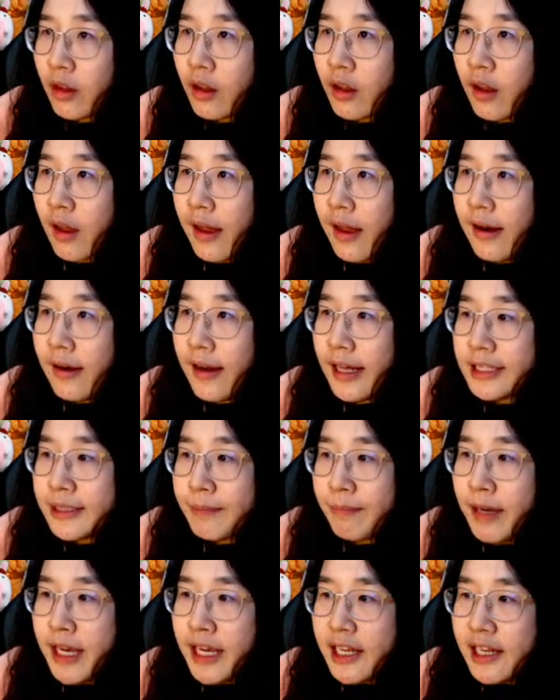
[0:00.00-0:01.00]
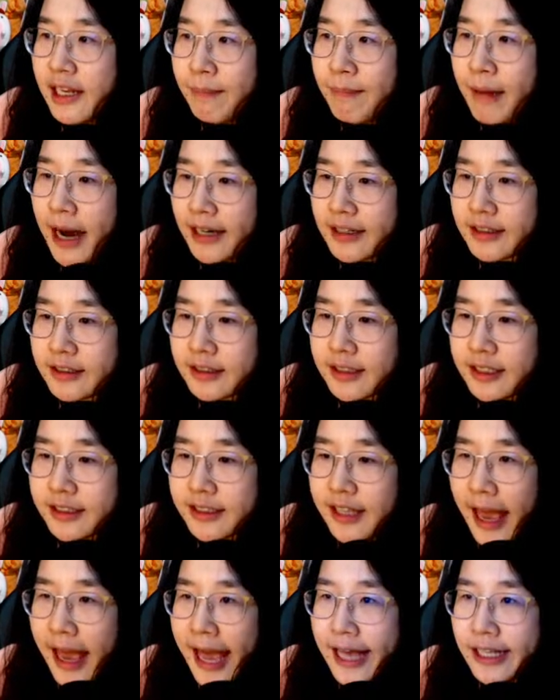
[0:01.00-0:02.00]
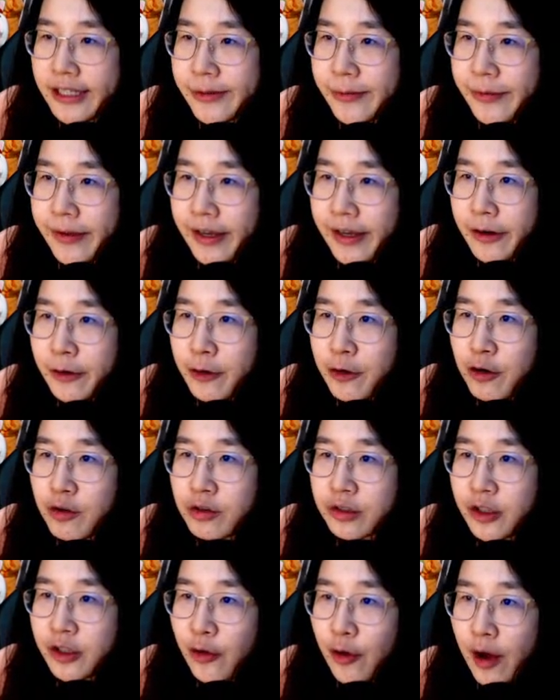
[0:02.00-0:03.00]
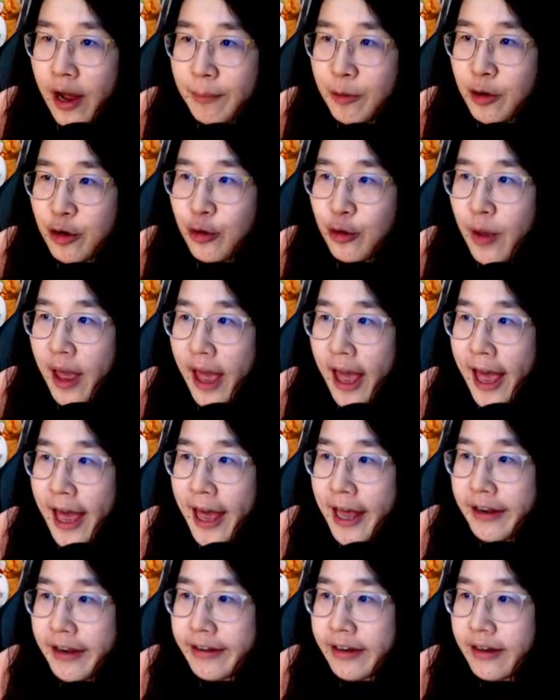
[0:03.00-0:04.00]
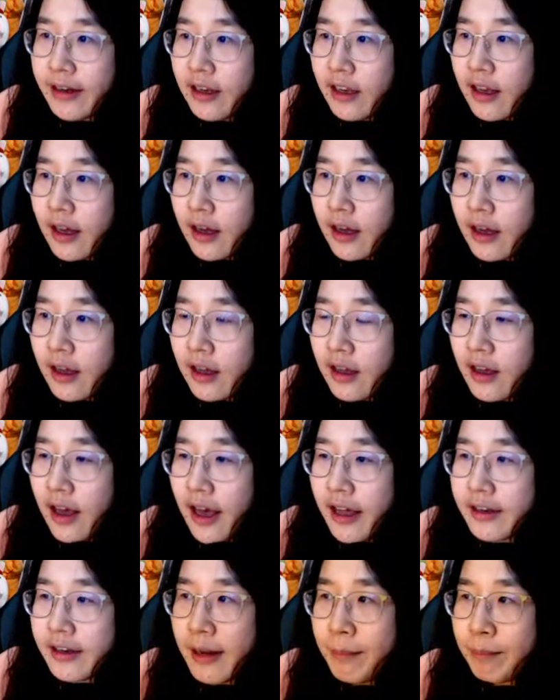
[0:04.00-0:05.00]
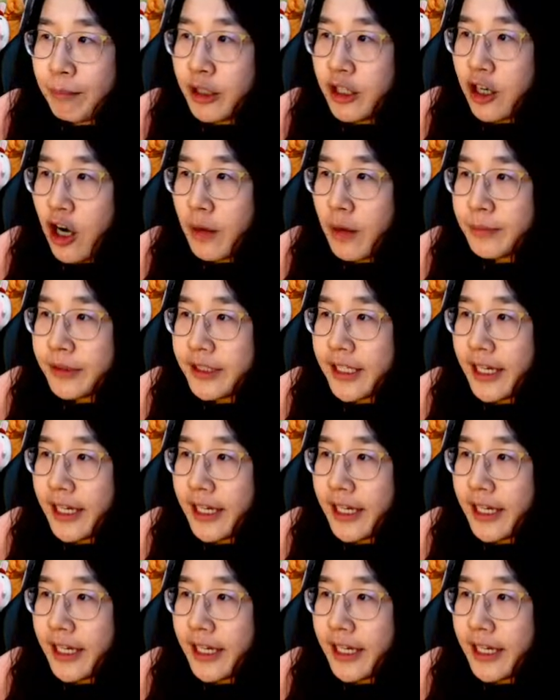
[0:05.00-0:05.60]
Let me debug this as well. So I'm going to add a number object